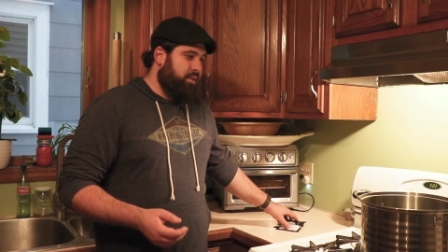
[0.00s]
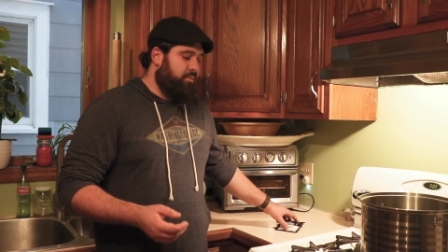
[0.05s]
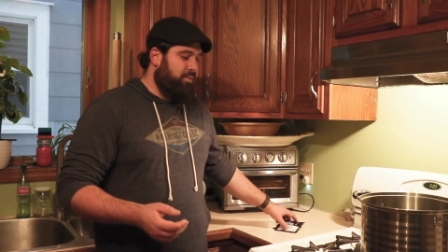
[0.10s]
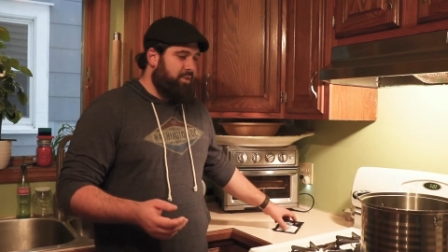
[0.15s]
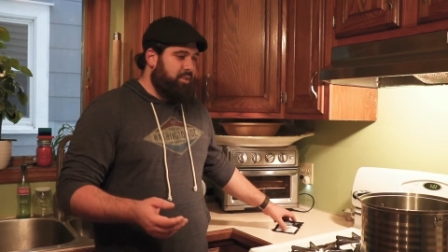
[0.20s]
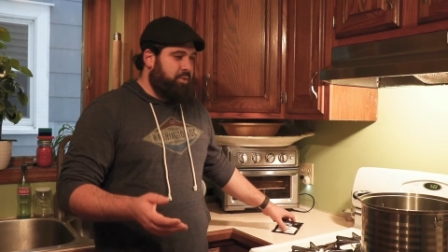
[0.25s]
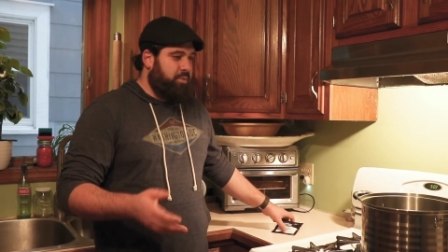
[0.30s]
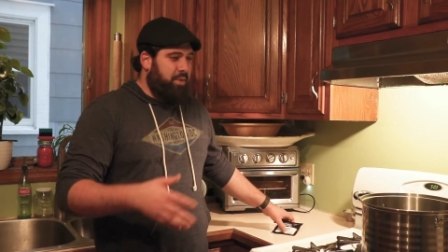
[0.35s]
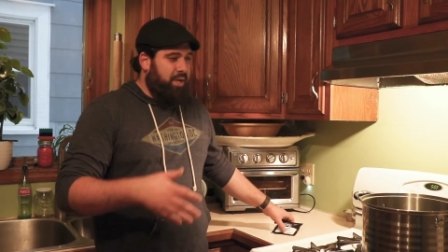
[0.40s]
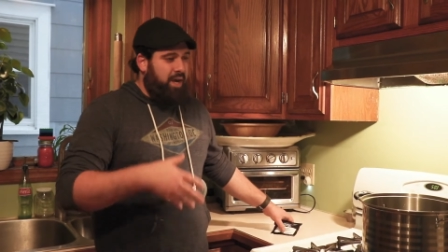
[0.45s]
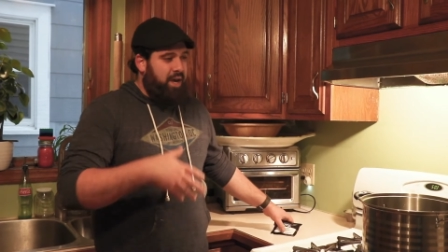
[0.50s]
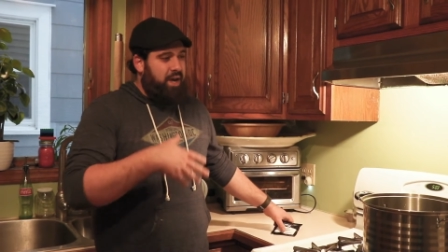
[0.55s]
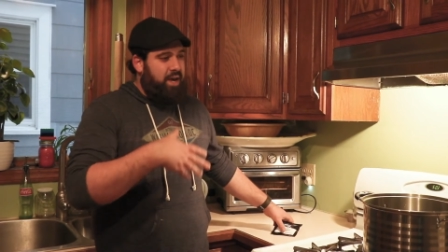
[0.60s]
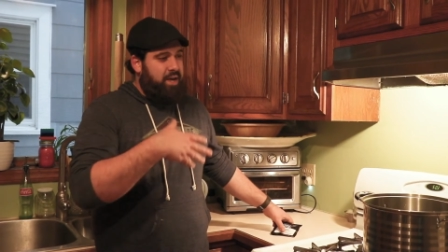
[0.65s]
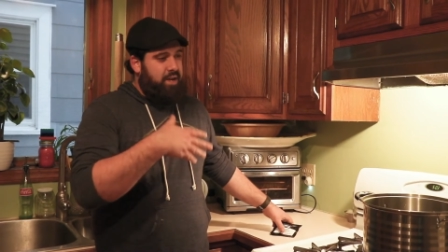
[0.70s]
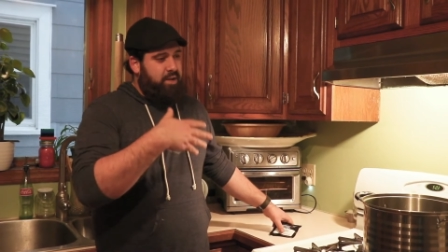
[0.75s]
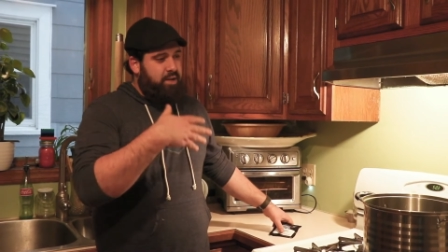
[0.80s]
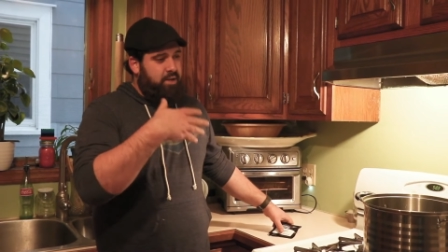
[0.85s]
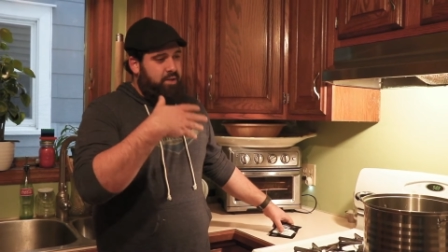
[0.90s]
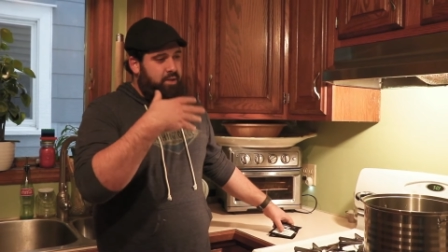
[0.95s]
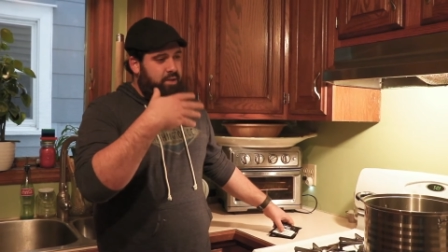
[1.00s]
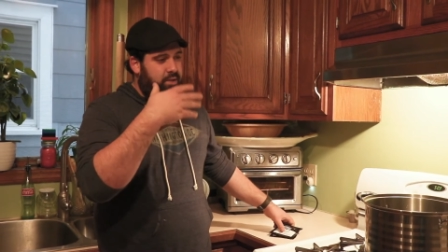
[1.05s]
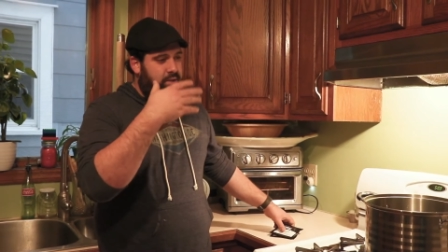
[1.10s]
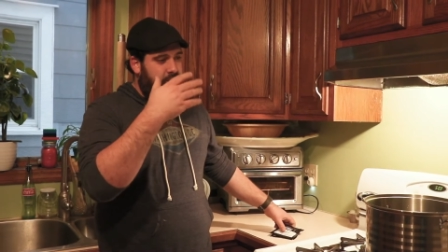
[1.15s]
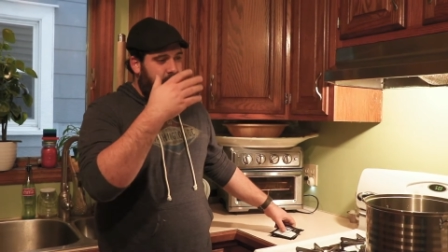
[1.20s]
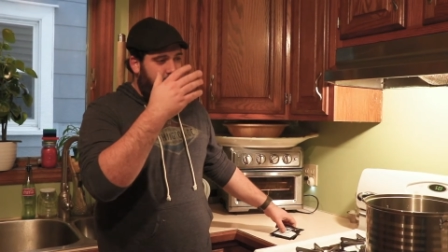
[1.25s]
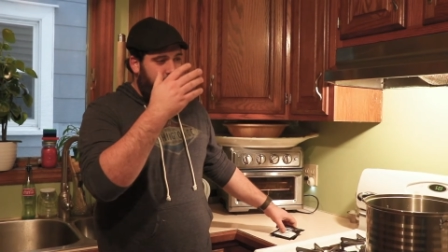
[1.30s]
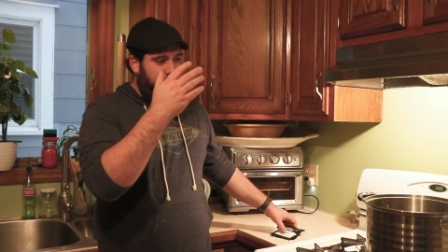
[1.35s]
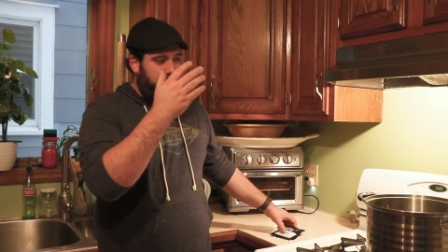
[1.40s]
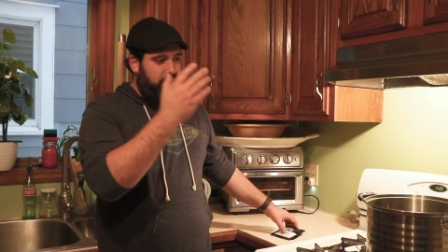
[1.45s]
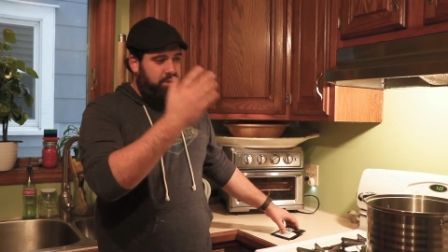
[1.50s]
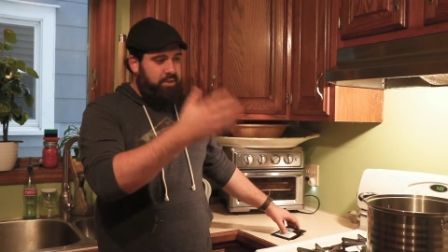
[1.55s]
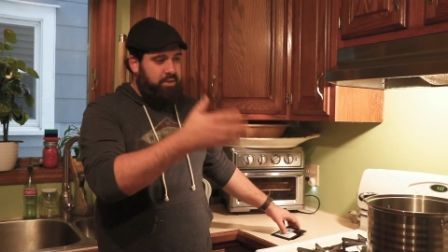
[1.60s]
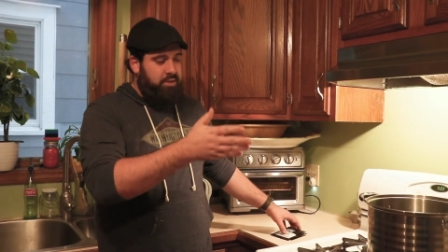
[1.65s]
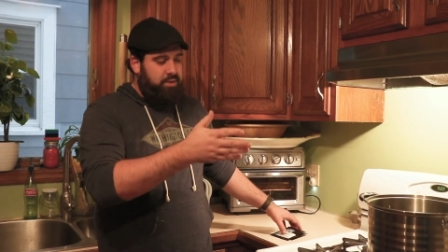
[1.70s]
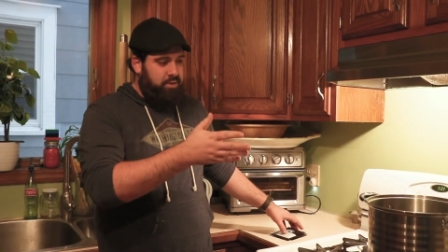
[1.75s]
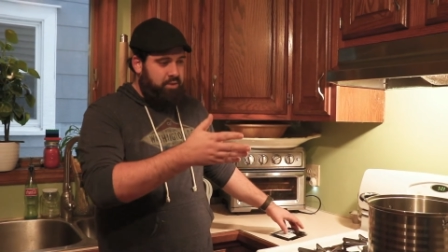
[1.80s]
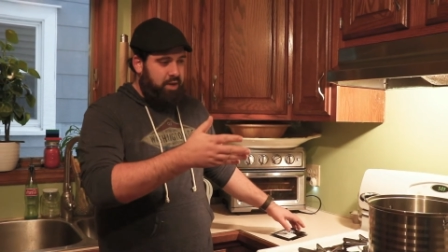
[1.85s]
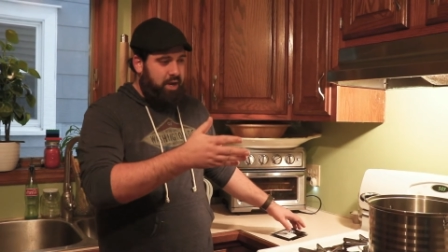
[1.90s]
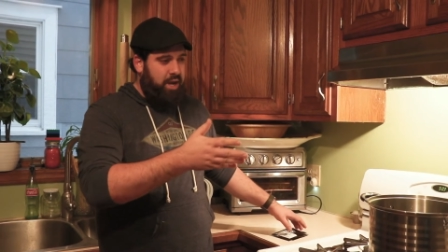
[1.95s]
Once we add the
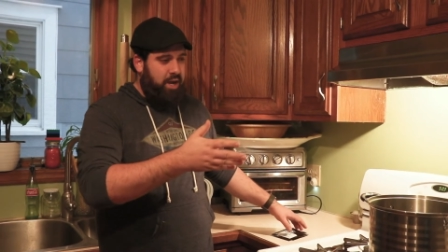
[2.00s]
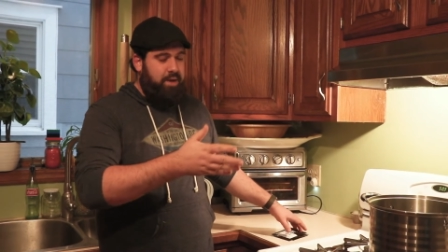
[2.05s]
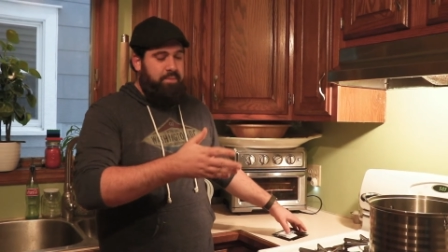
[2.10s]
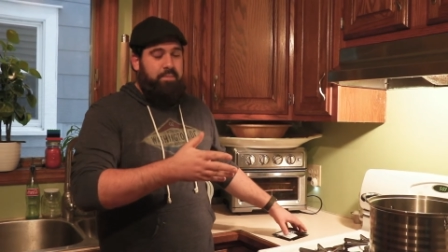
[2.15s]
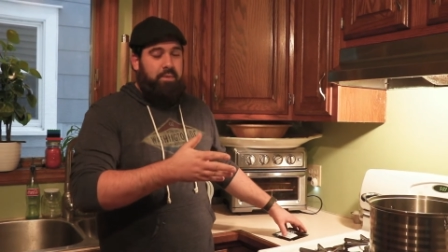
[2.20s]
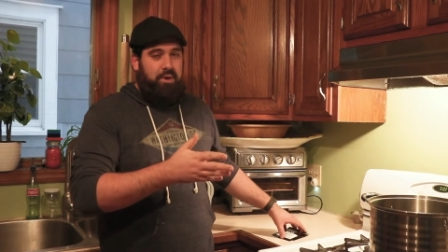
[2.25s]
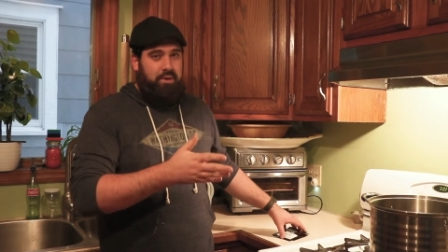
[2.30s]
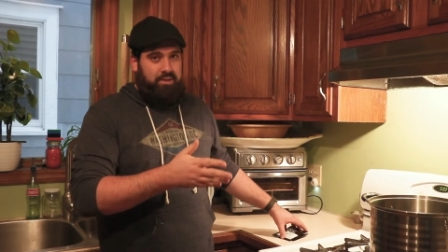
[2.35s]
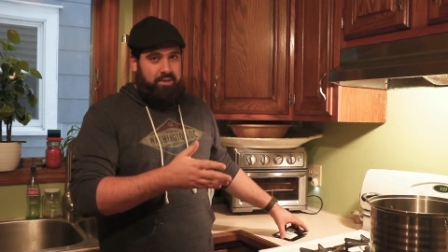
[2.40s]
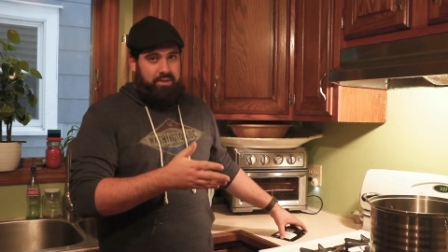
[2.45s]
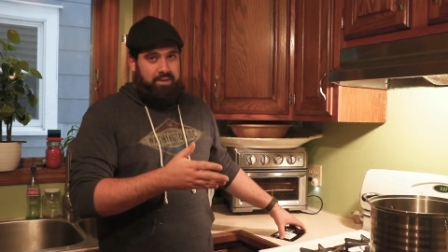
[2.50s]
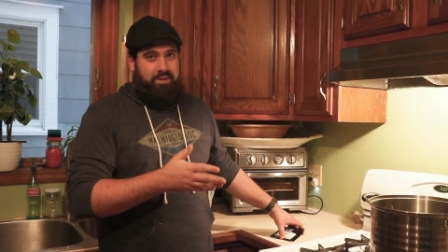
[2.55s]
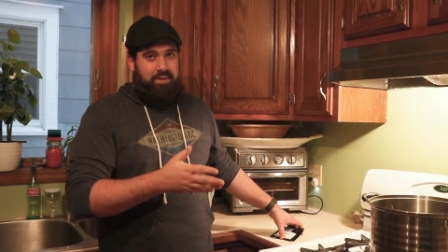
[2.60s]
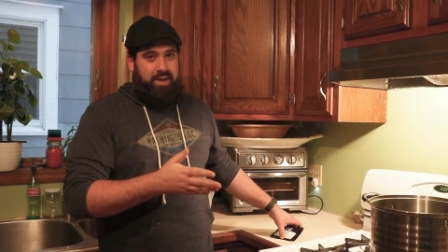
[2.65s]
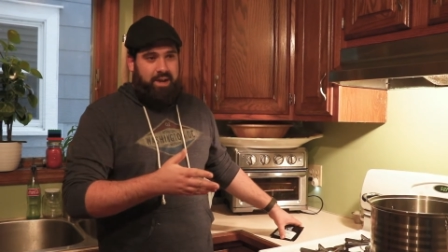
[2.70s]
dried malt